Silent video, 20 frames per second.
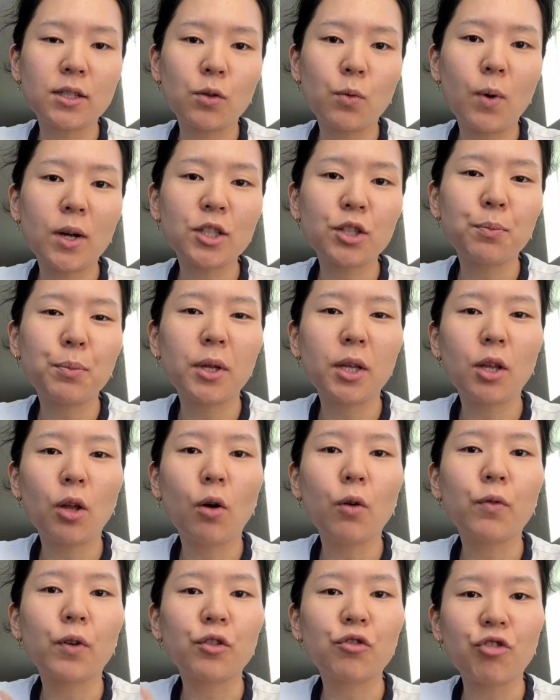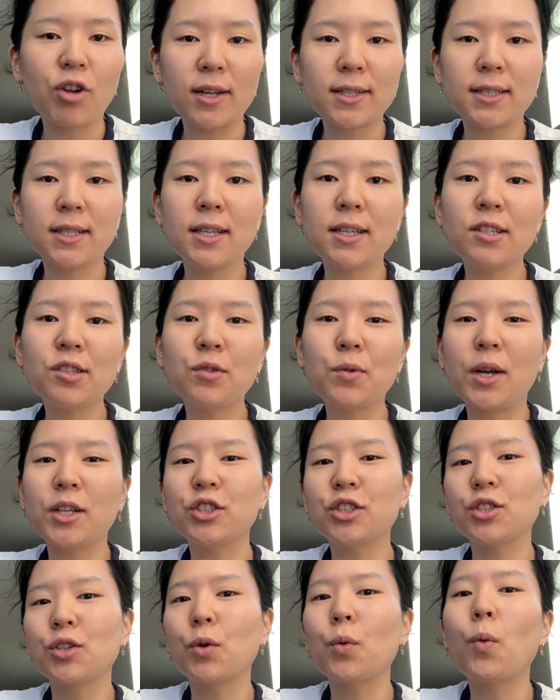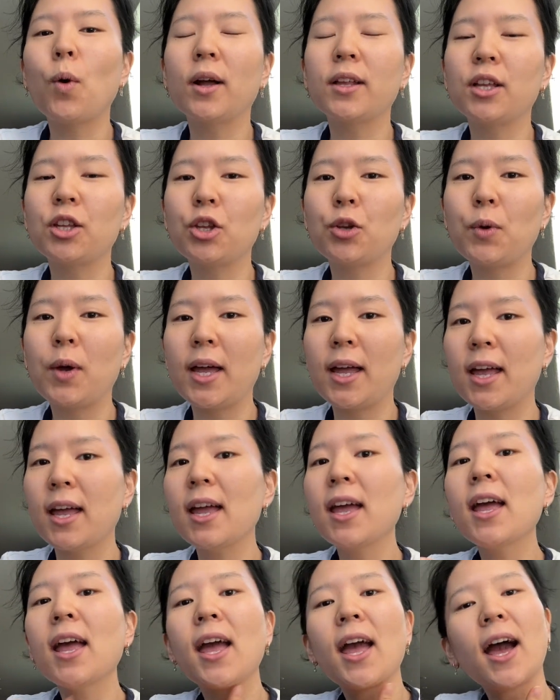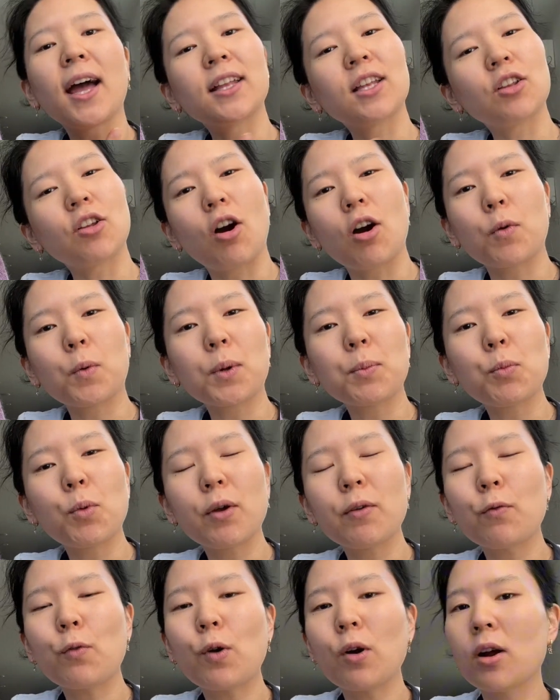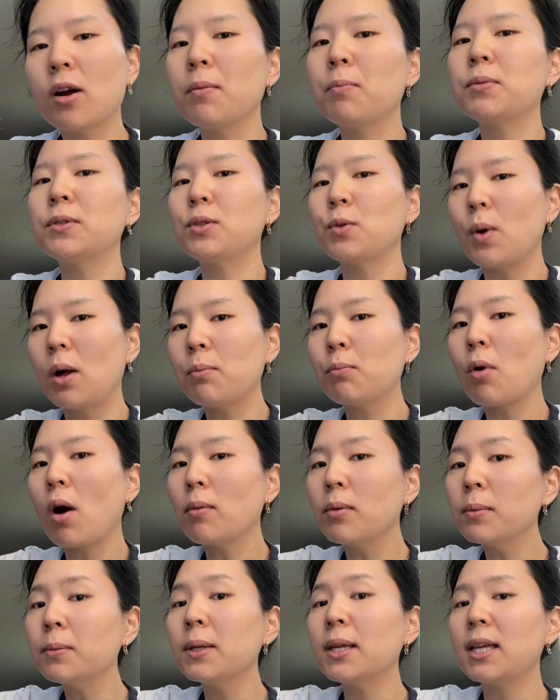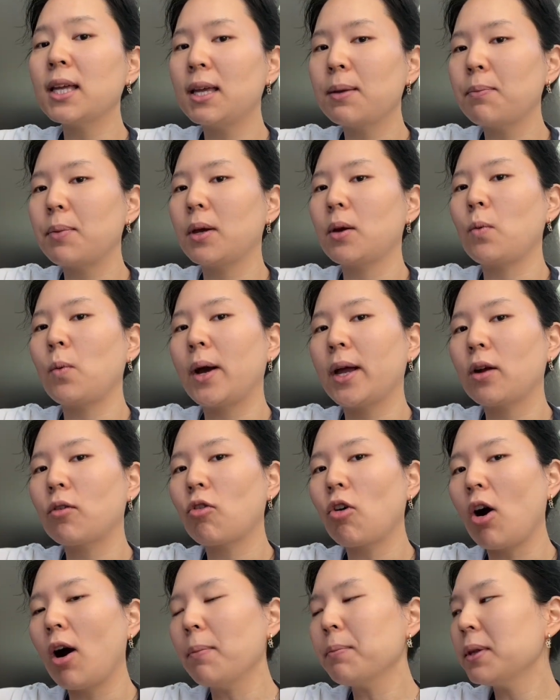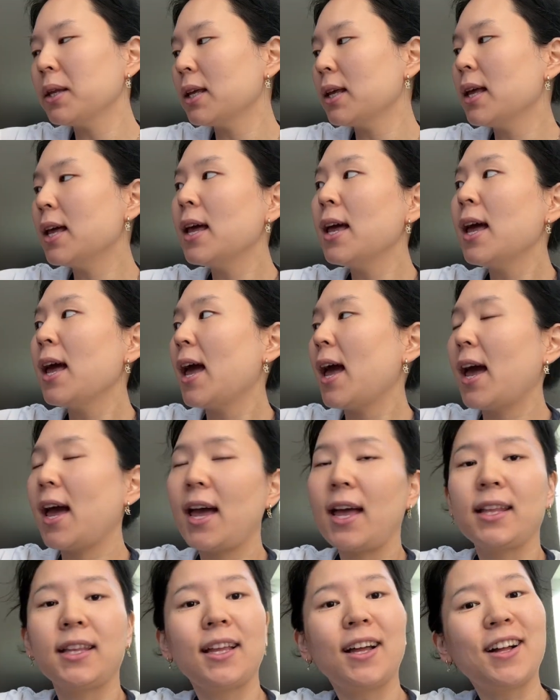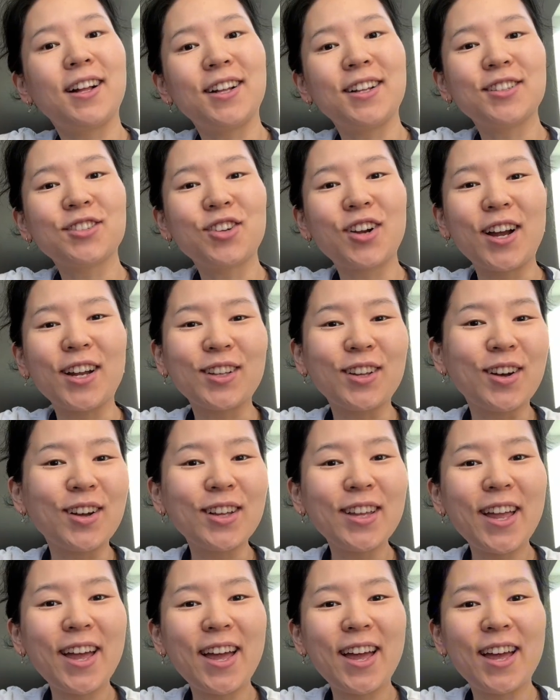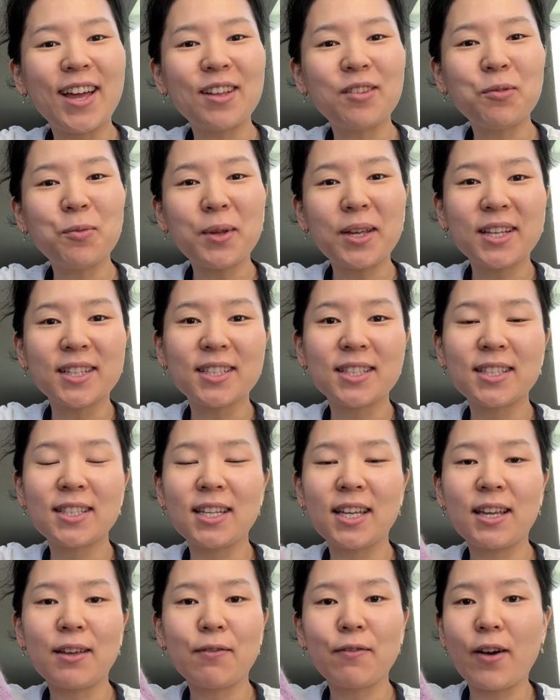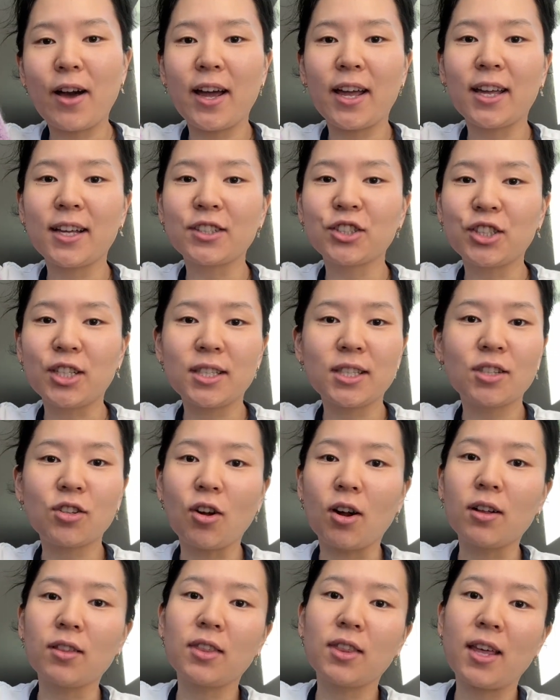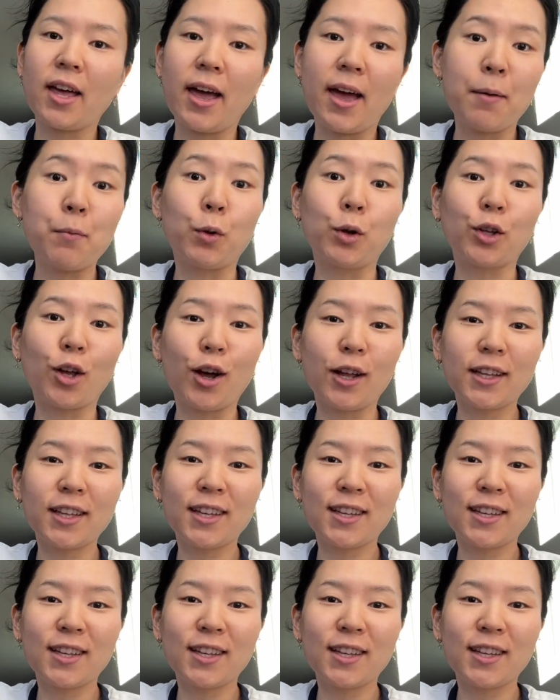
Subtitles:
wants to put it over dresses, so I just don't want it to hit at an awkward point for her. So I'll probably keep it quite cropped, and I'll try it on and we can see if I should start the hem or not.